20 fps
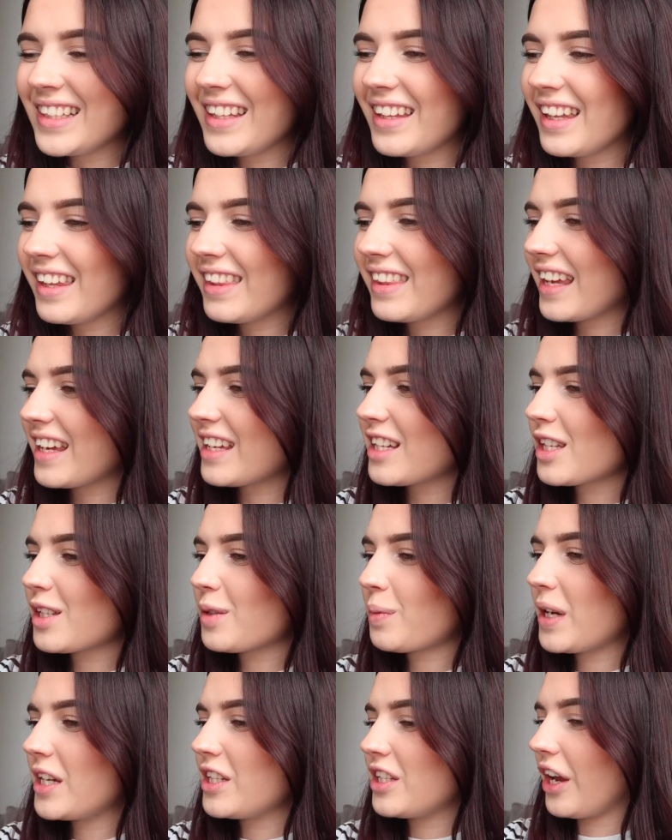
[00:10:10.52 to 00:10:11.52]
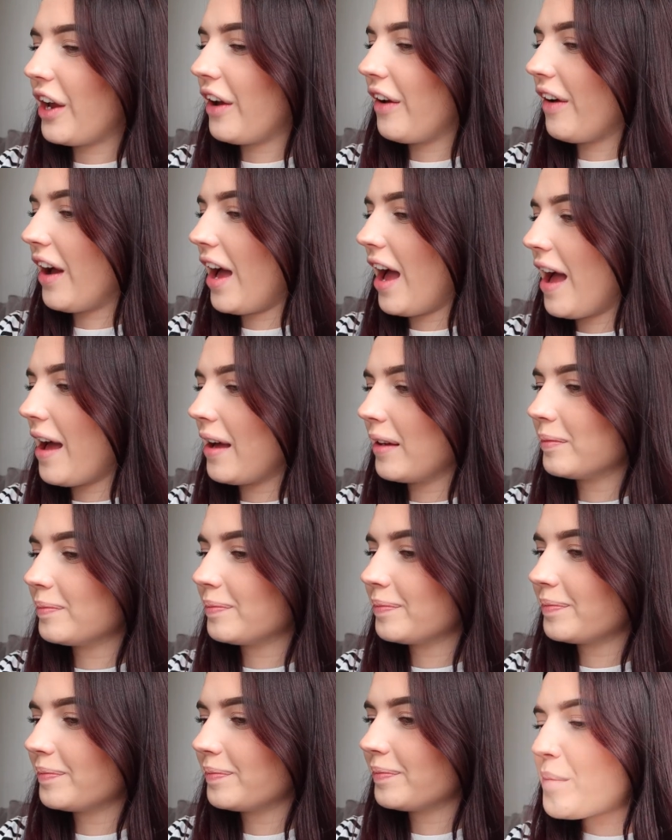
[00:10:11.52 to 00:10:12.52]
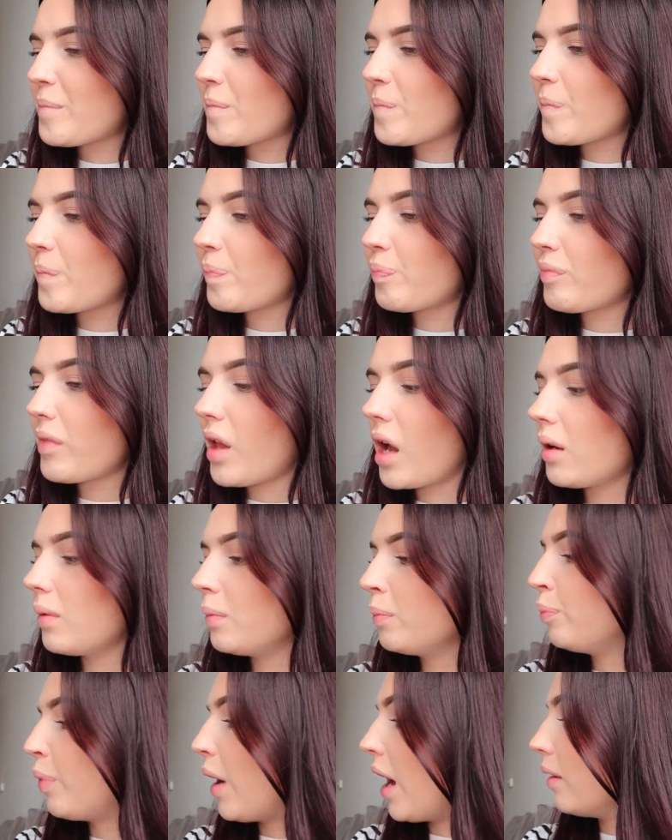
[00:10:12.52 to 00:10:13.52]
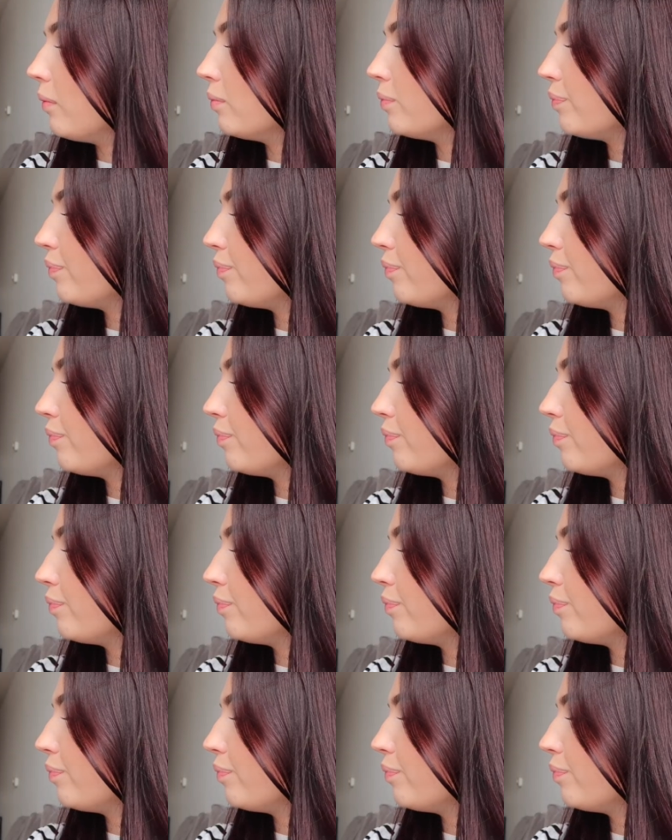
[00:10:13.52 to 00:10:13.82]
The things we do, huh? But